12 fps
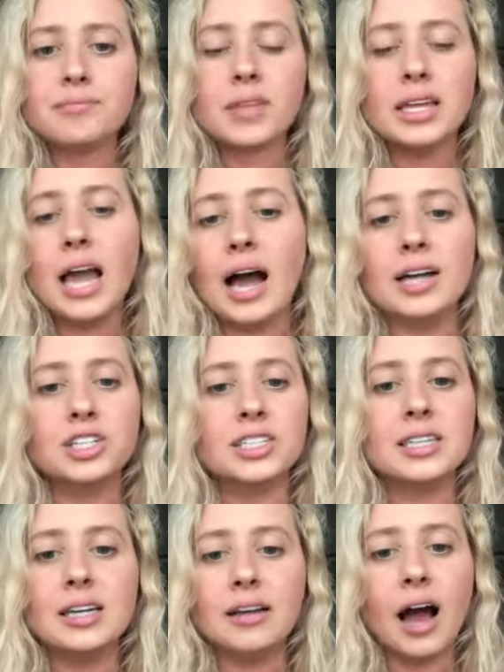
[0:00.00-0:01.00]
yeah, I
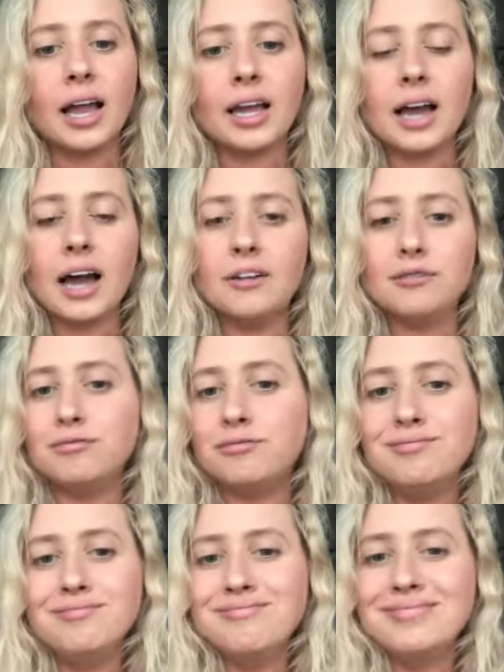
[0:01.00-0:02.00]
just, I kind of
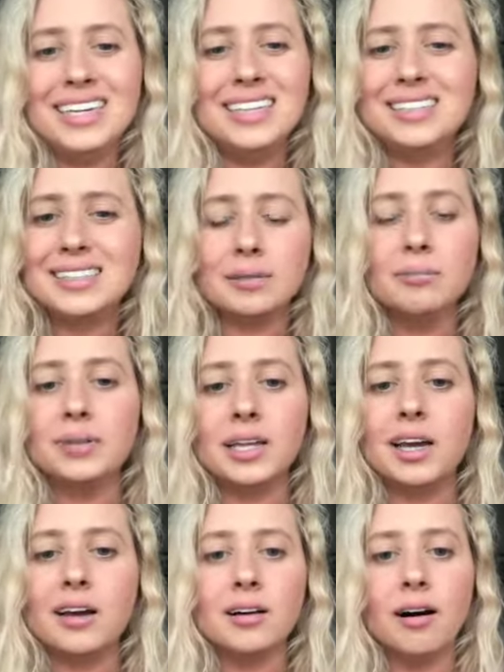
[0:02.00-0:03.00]
eat
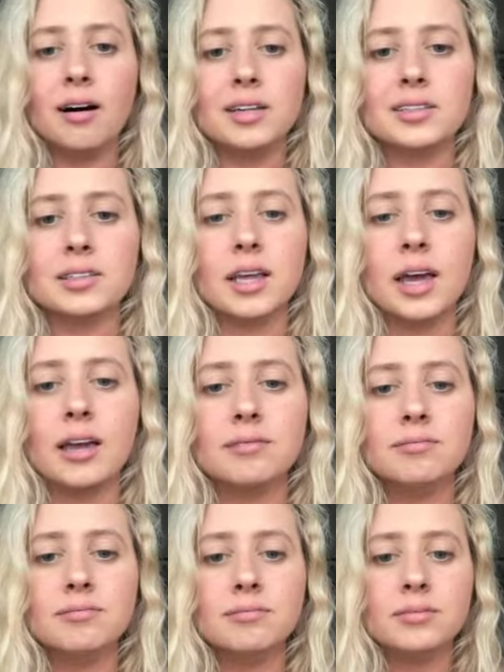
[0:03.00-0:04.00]
simply, honestly.
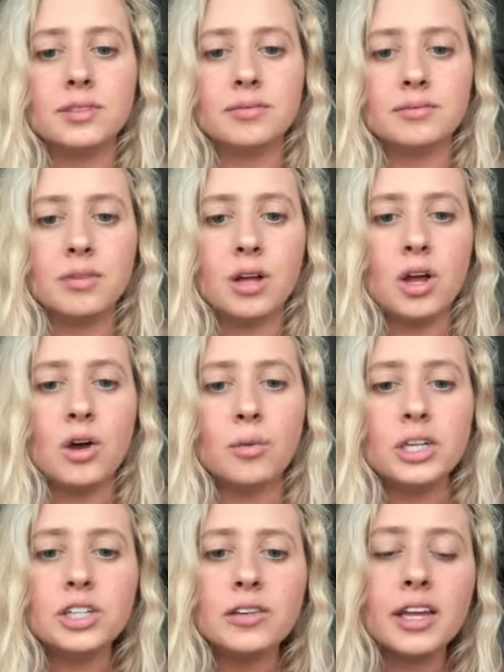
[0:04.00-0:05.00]

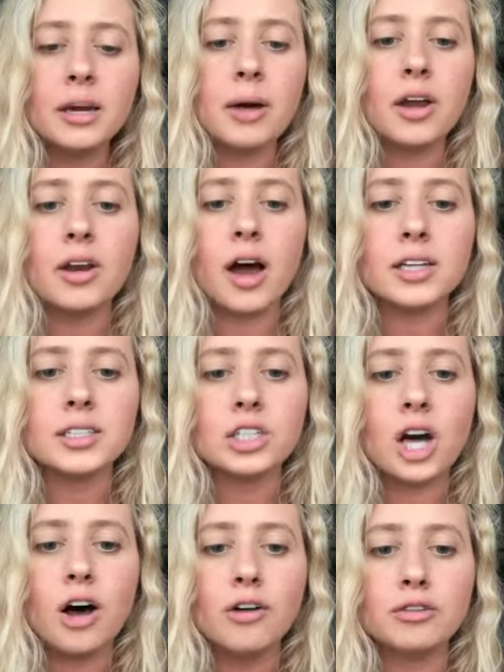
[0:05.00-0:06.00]
What do you think about
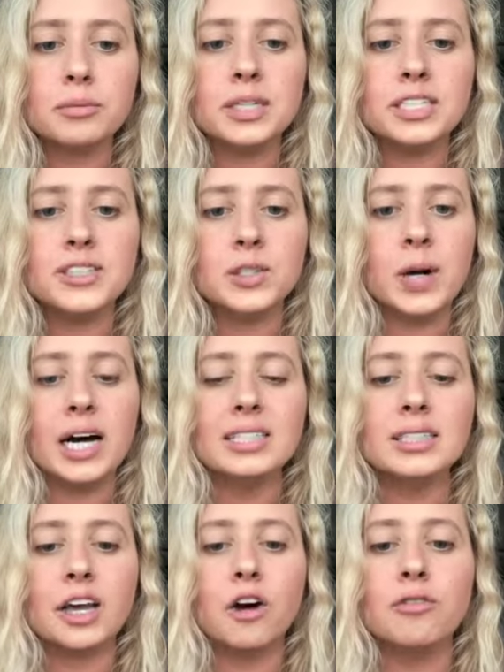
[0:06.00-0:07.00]
inositol for
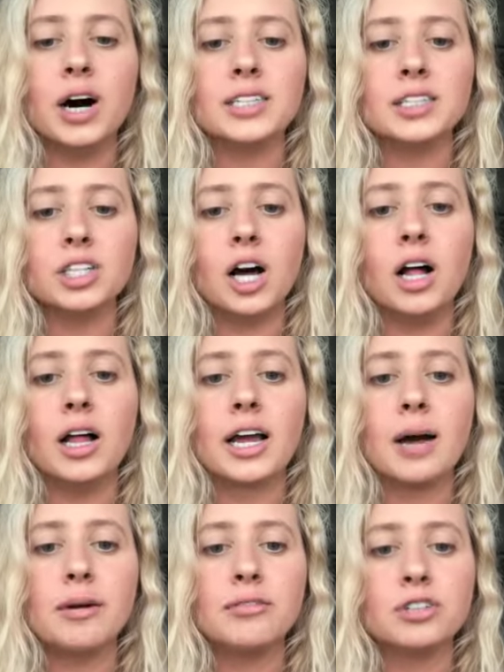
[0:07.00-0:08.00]
PCOS, like Ovasitol? I
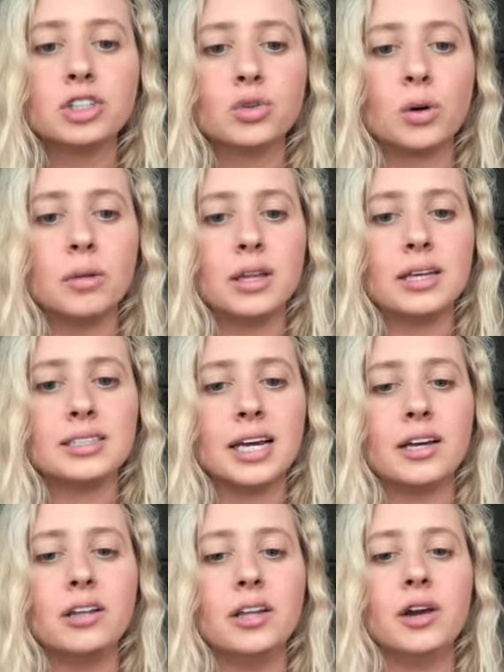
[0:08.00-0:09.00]
got my first normal length
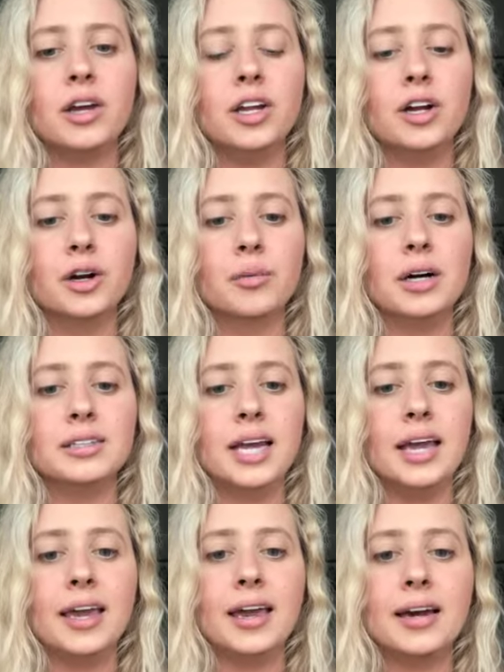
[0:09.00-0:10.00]
cycle in a year while
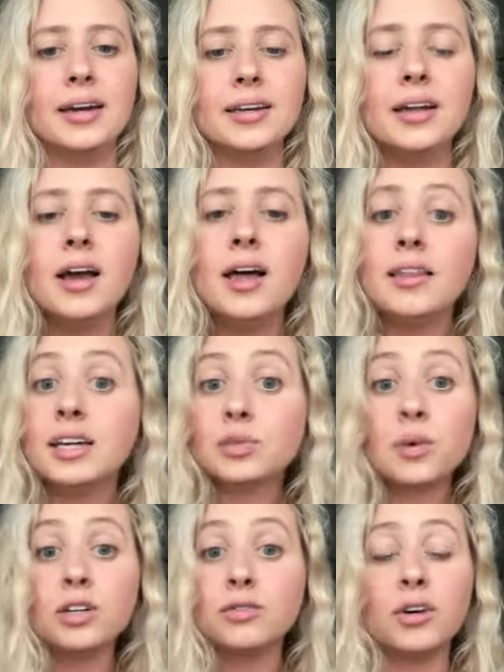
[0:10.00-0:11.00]
taking it. That's
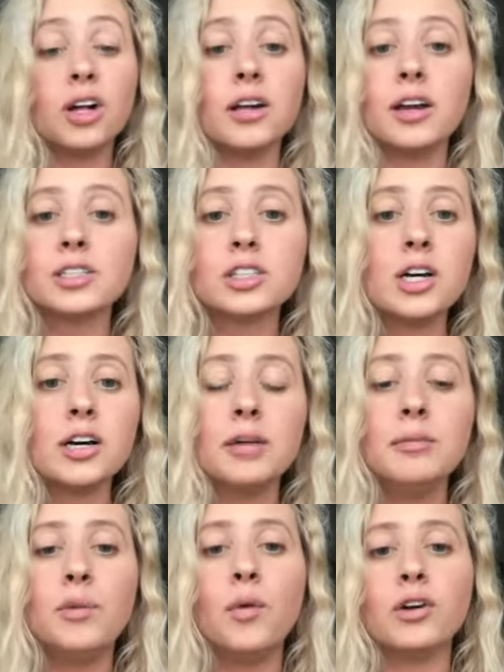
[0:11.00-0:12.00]
wonderful. Inositol
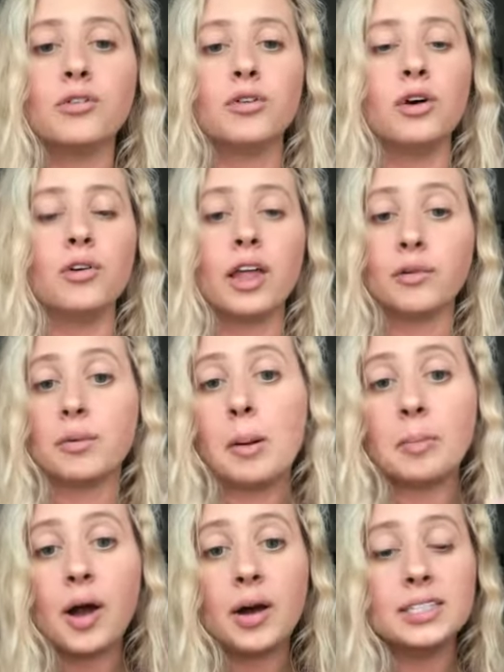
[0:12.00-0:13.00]
can be wonderful. Like,
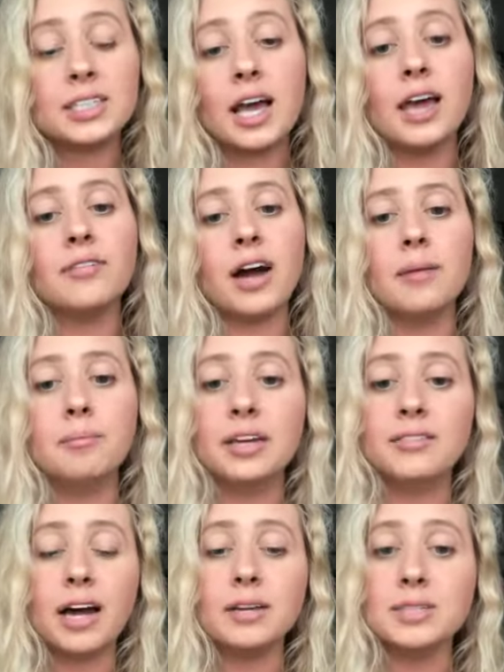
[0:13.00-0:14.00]
remember how I said B
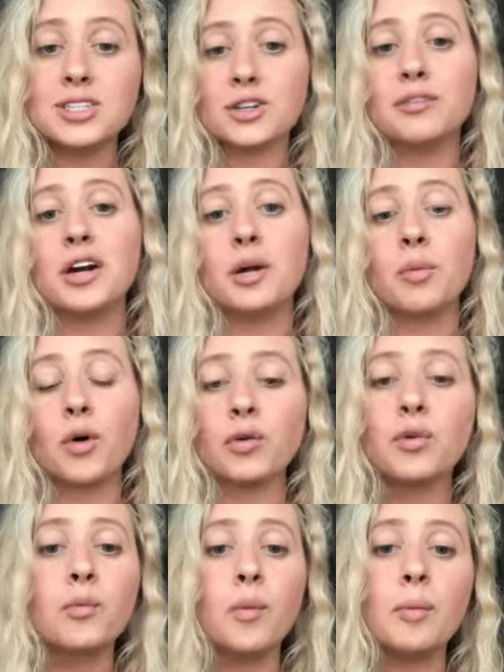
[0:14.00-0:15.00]
vitamins are very
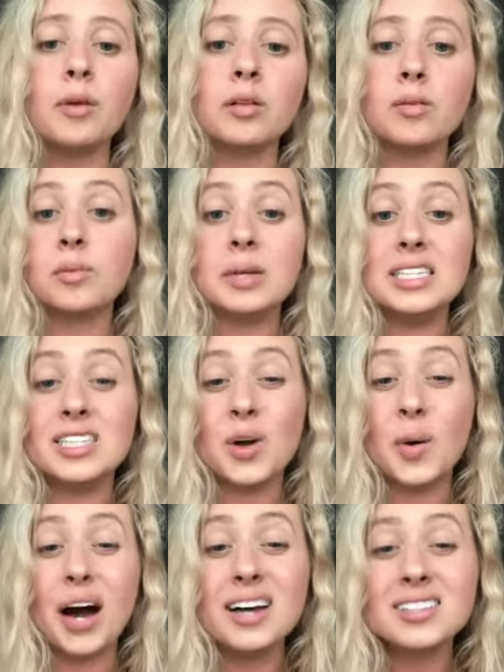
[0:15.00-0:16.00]
important in women with
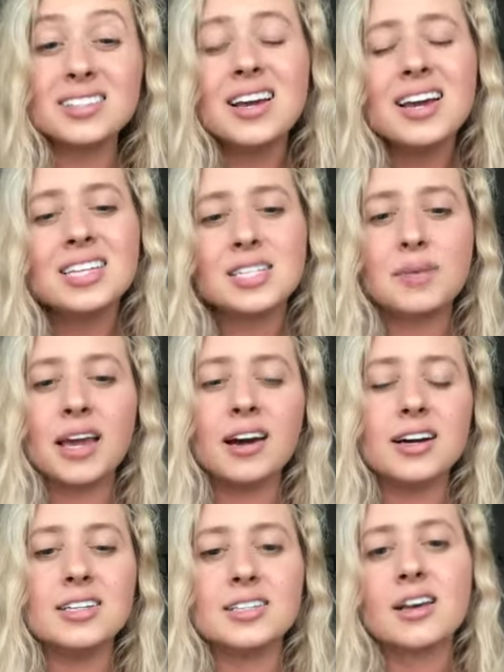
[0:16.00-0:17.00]
PCOS? It's
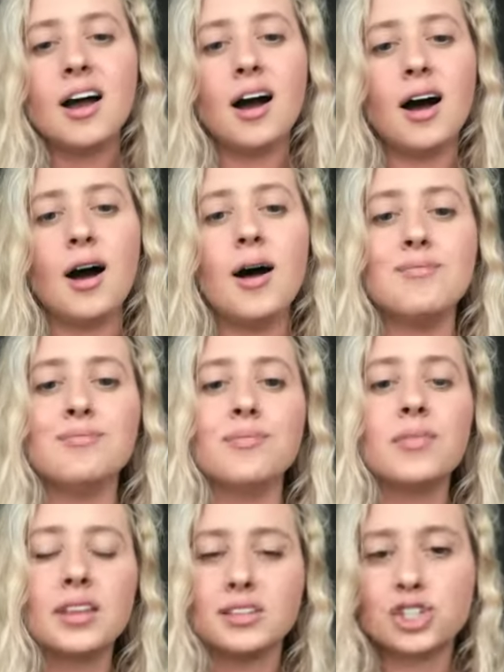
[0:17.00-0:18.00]
because um,
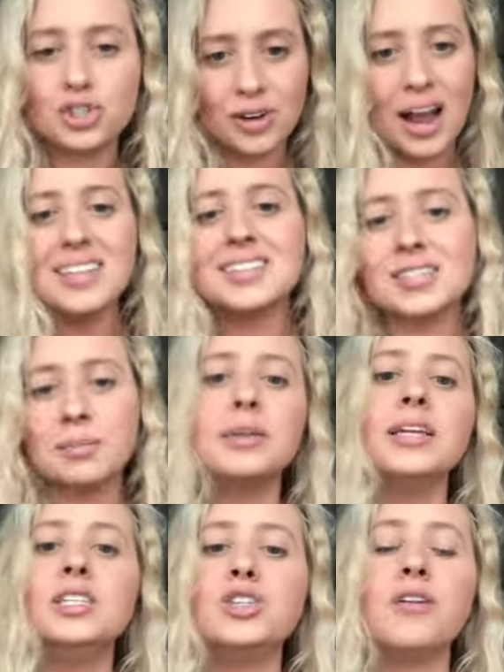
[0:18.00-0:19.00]
stress
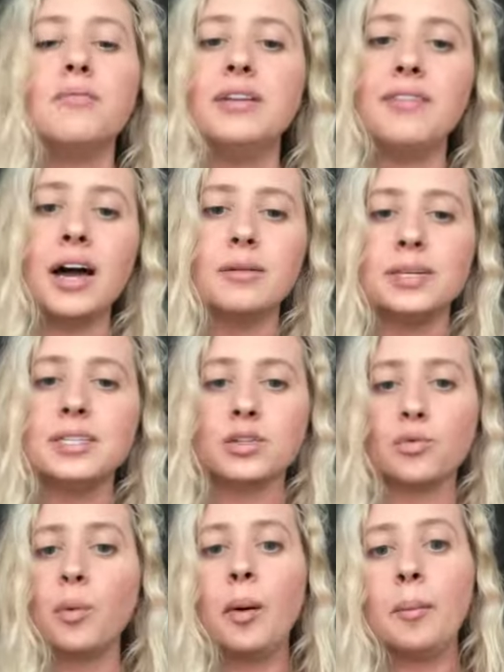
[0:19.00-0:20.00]
depletes you of B vitamins.
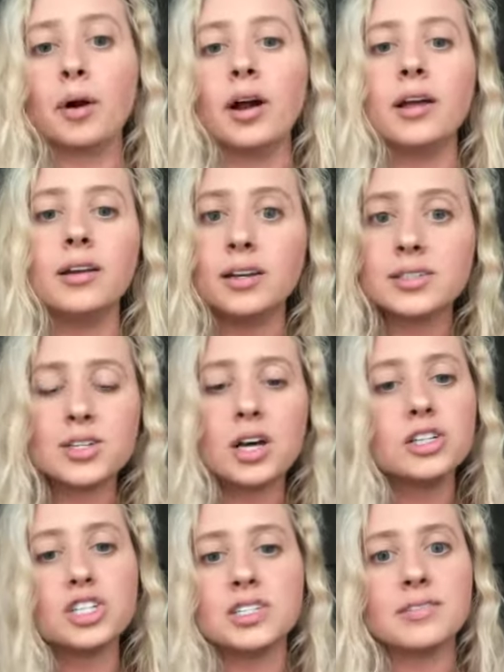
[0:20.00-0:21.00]
And remember,
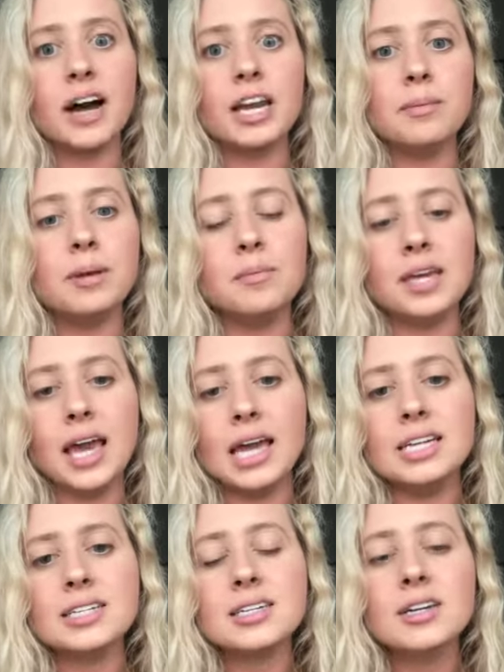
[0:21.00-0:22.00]
inositol is just vitamin
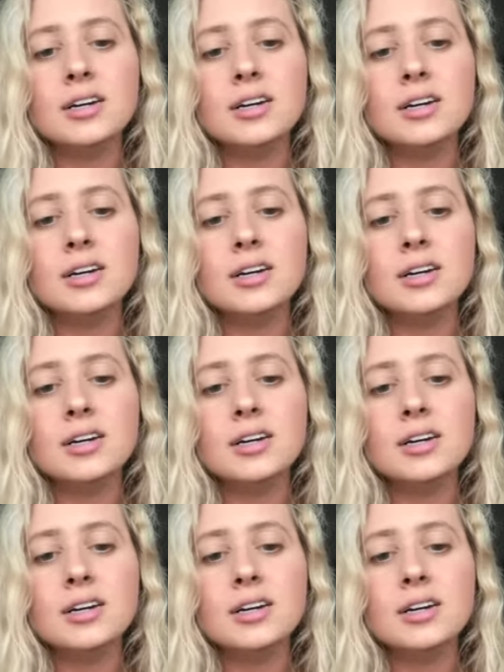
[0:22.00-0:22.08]
B8.